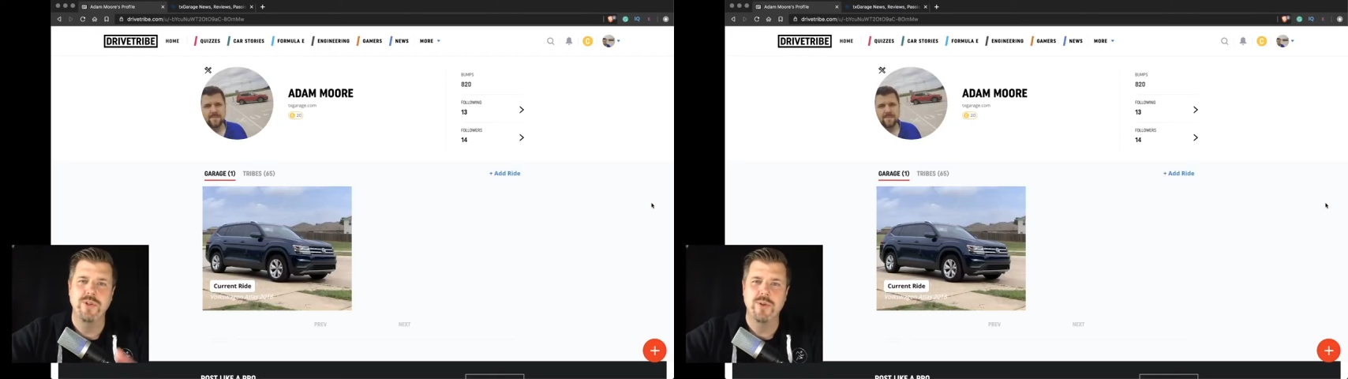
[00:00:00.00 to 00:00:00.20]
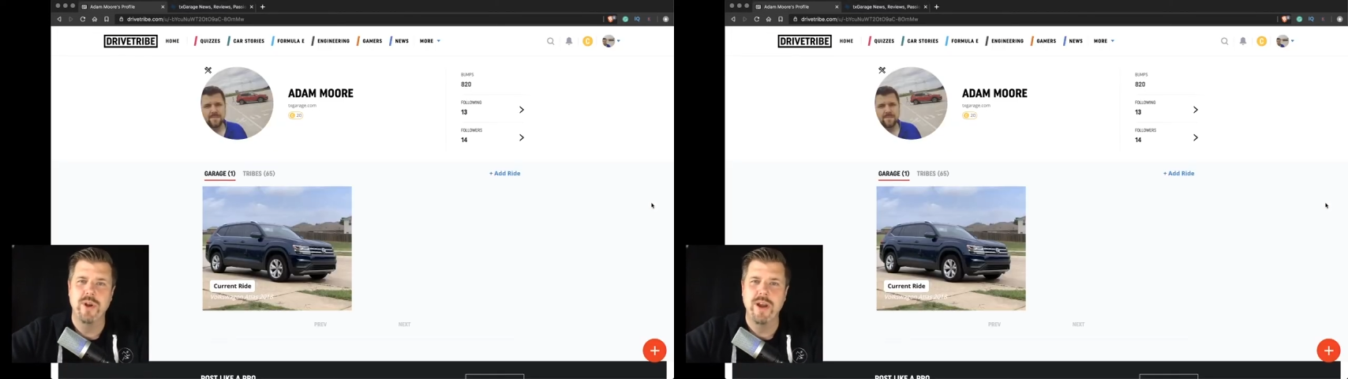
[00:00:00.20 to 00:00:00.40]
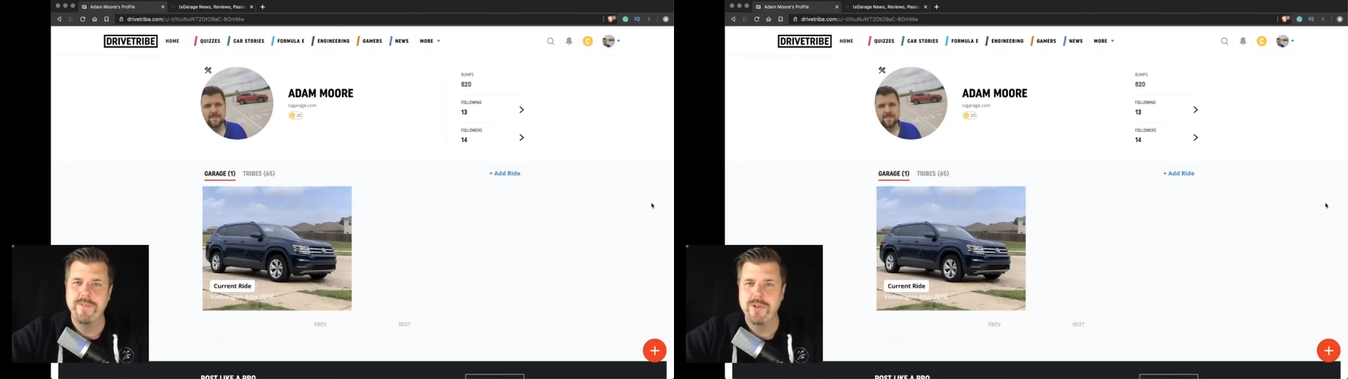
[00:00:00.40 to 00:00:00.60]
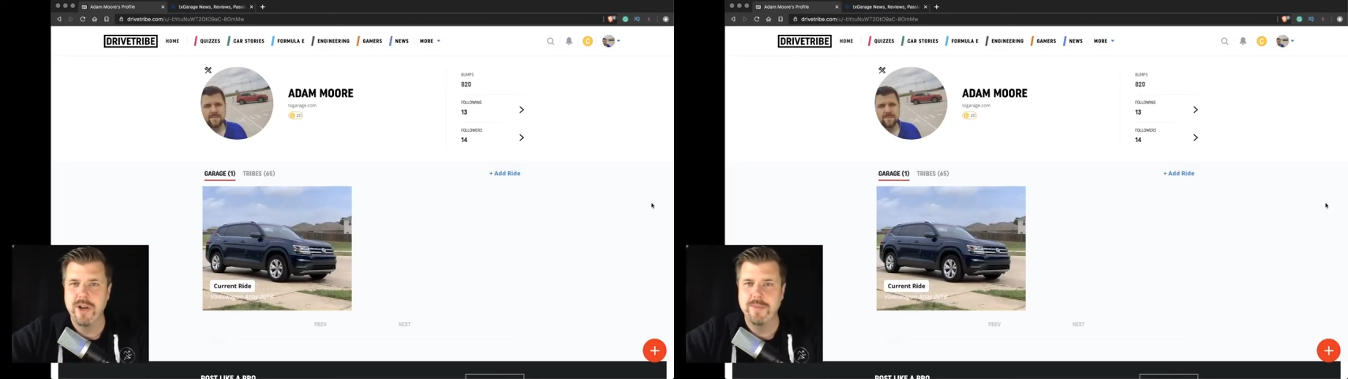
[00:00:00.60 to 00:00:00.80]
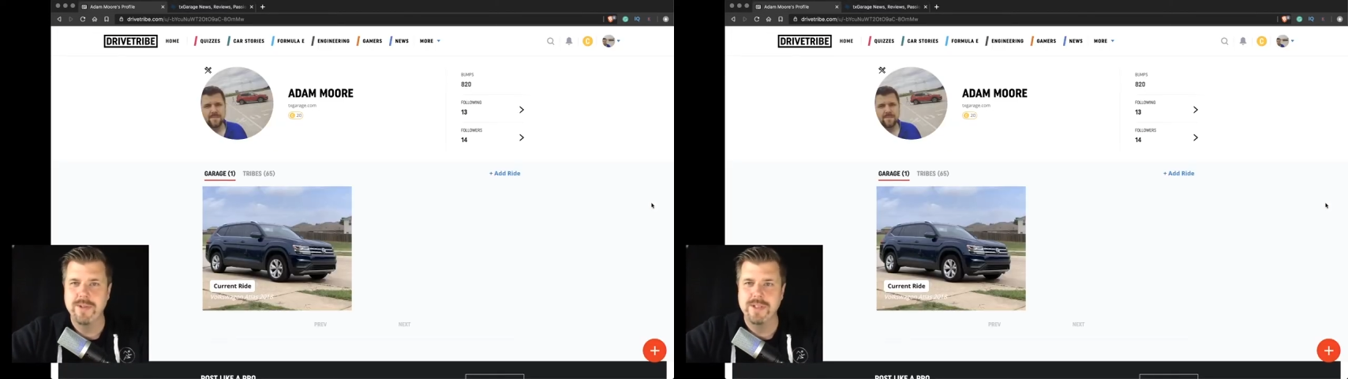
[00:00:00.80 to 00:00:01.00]

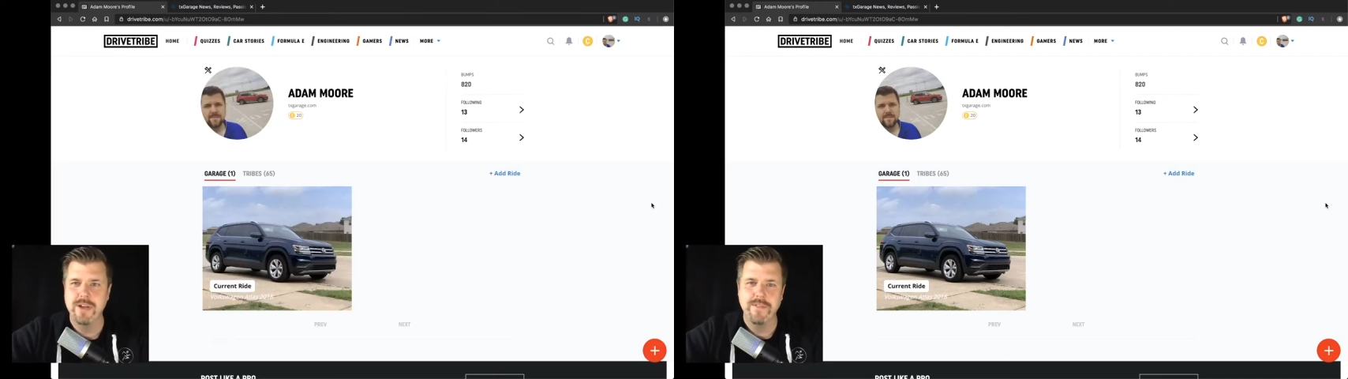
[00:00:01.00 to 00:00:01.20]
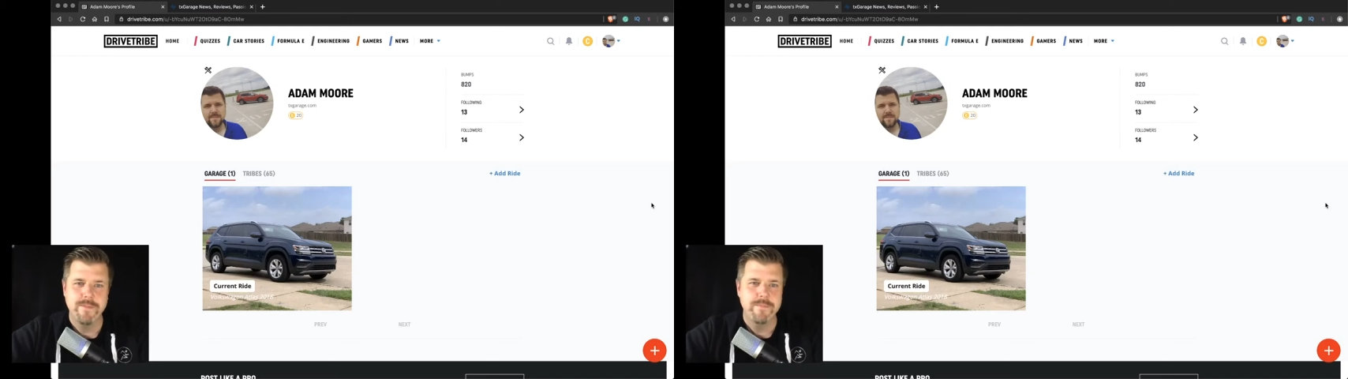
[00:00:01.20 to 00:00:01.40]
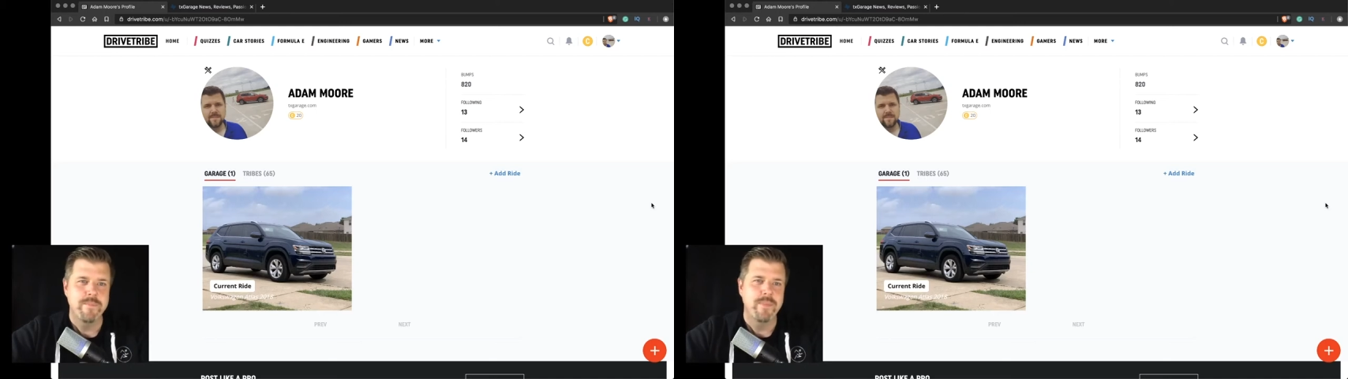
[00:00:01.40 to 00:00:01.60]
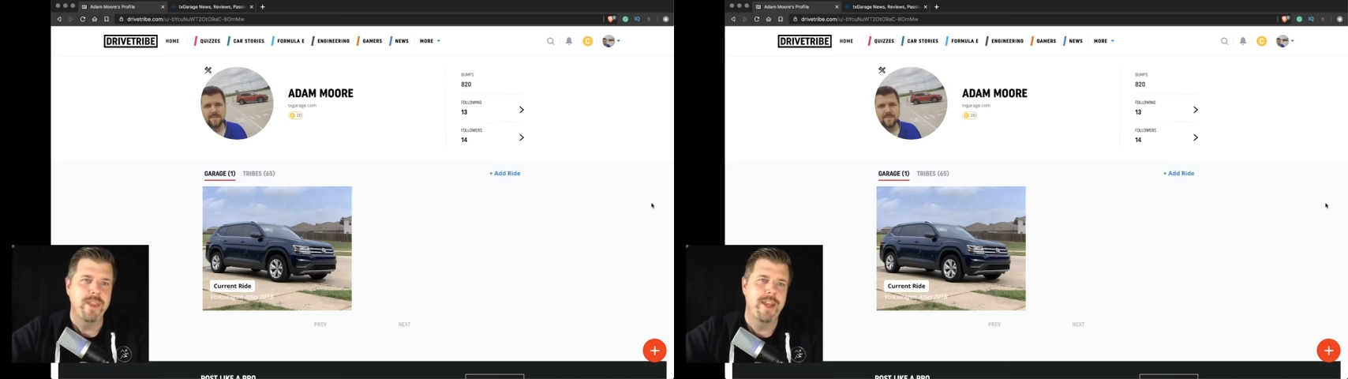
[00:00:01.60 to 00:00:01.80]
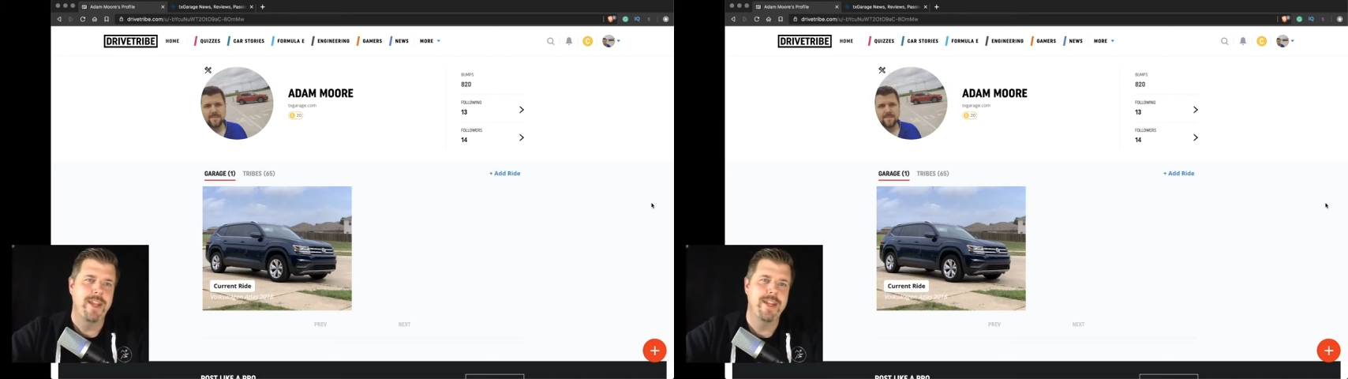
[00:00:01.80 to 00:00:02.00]
DRIVETRIBE itself.
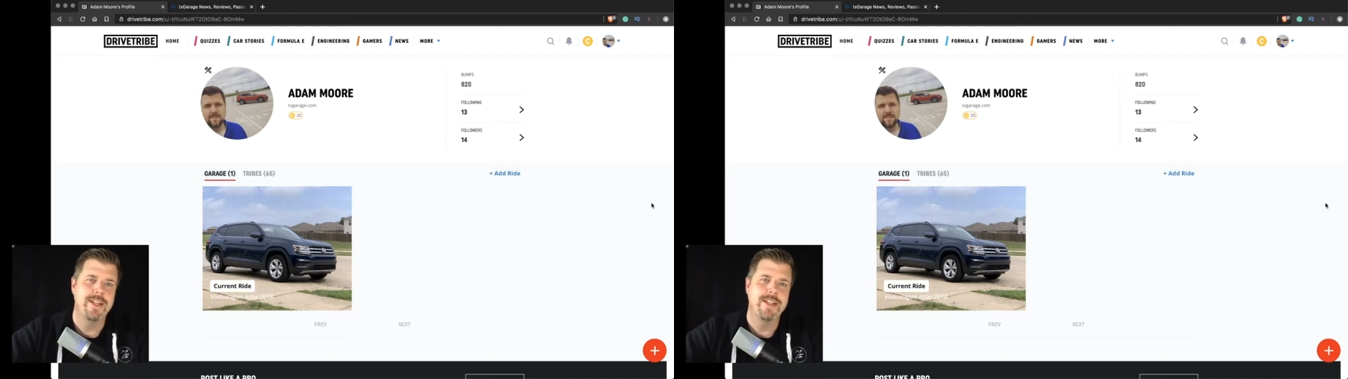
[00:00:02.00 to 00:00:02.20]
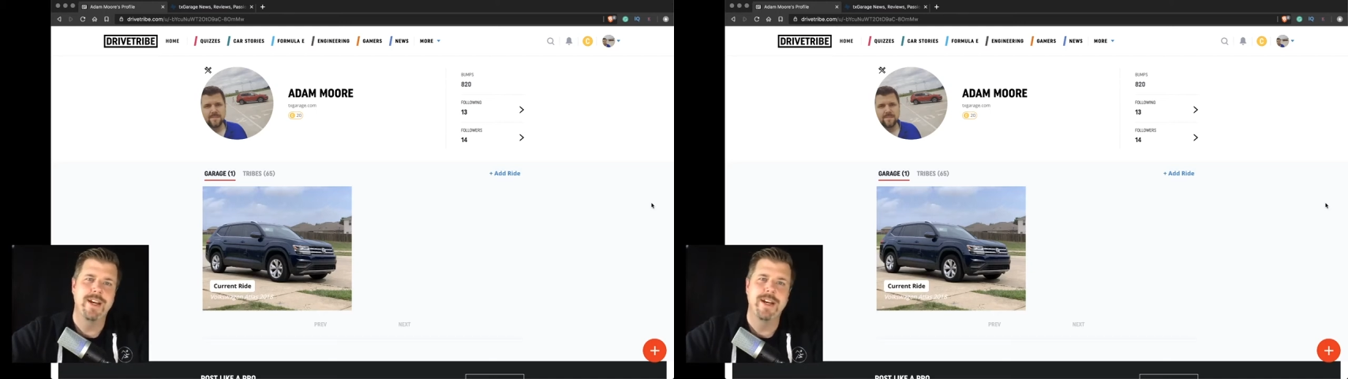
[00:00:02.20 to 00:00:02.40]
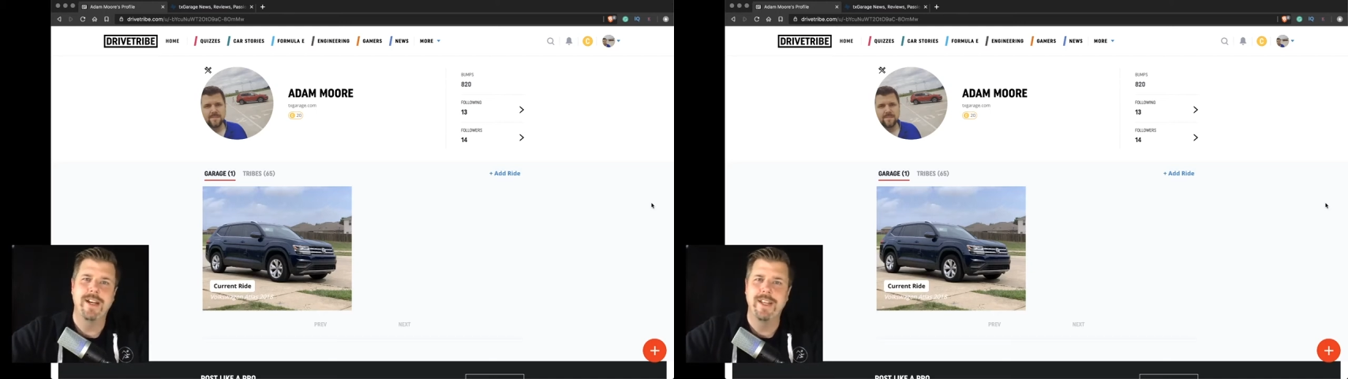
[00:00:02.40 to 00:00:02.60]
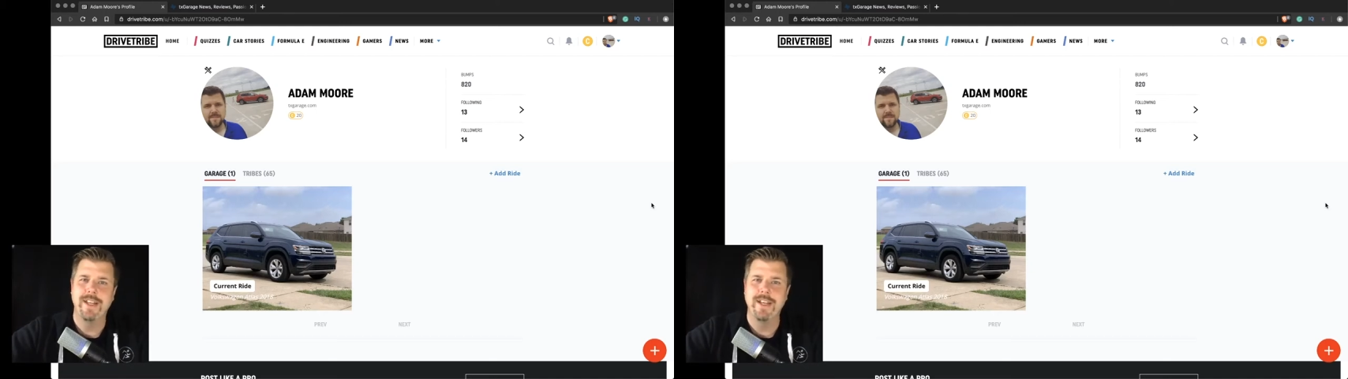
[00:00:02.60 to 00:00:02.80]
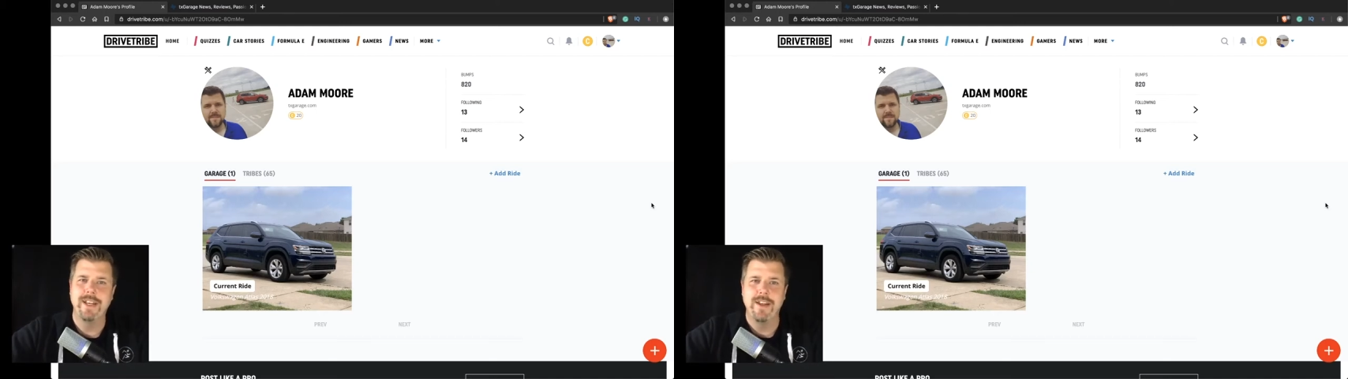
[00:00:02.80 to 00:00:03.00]
And
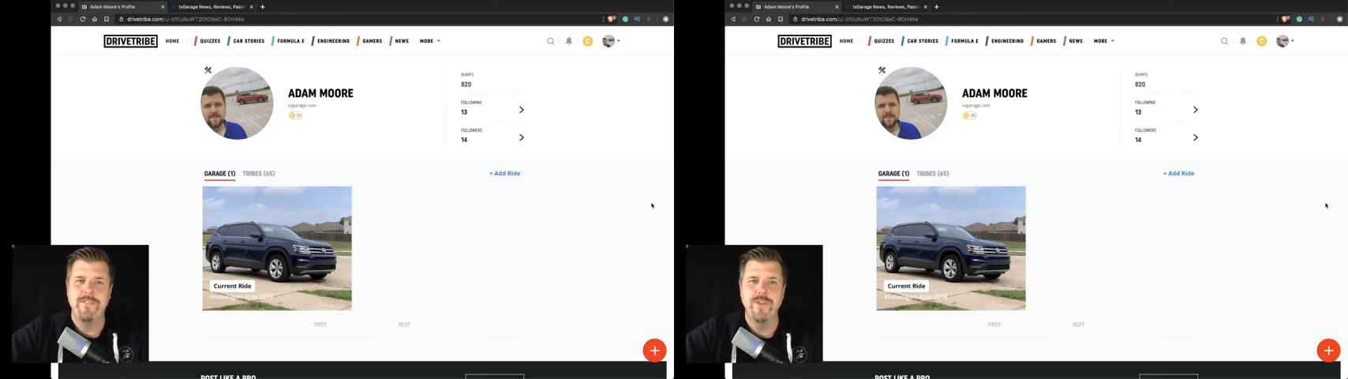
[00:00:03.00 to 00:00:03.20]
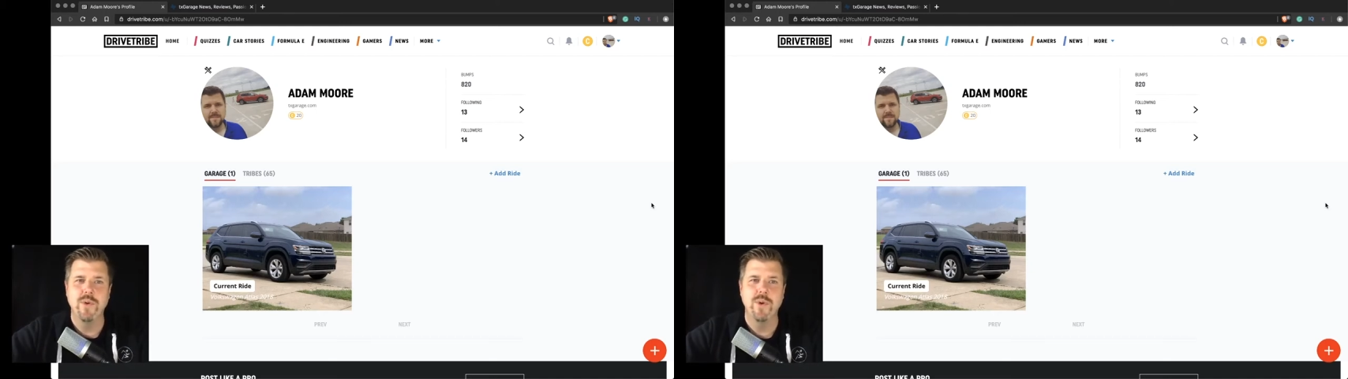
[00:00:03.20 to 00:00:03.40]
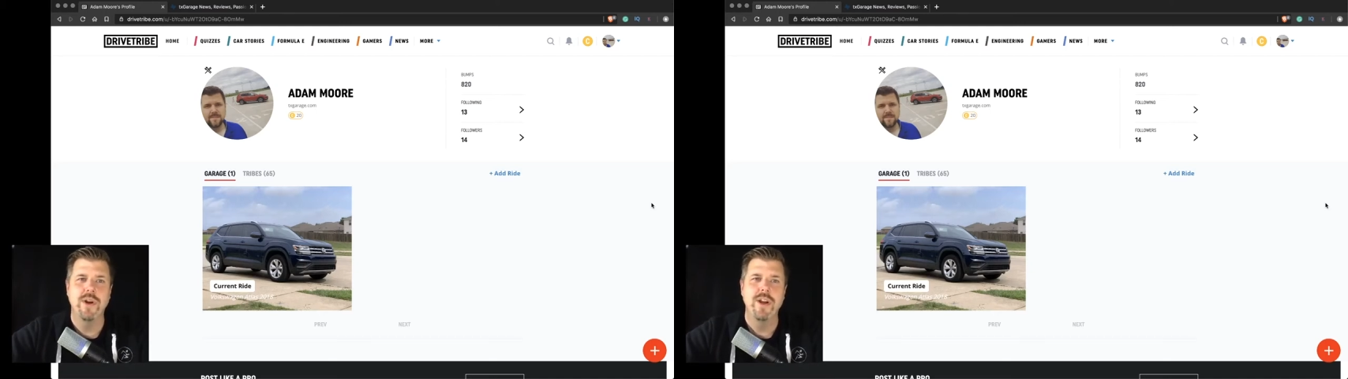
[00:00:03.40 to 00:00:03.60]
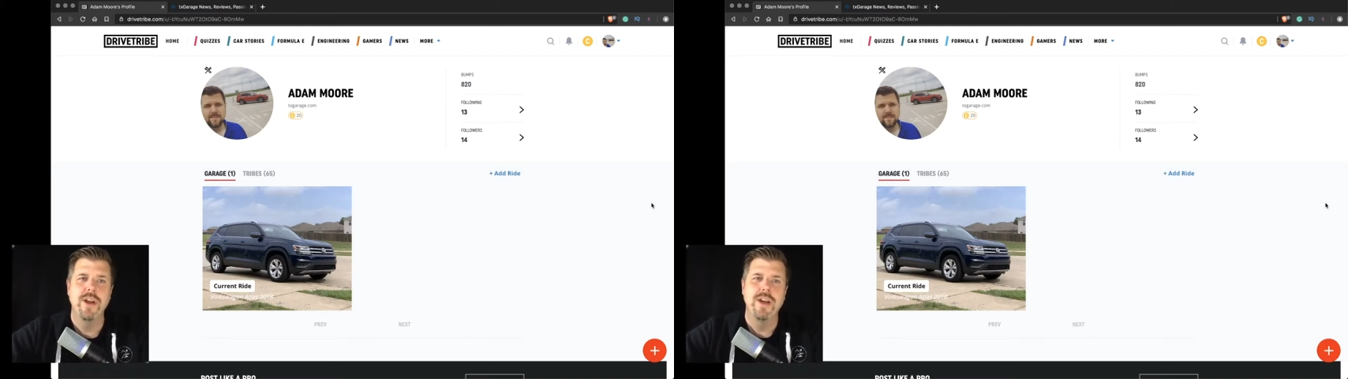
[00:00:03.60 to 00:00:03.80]
again, if you're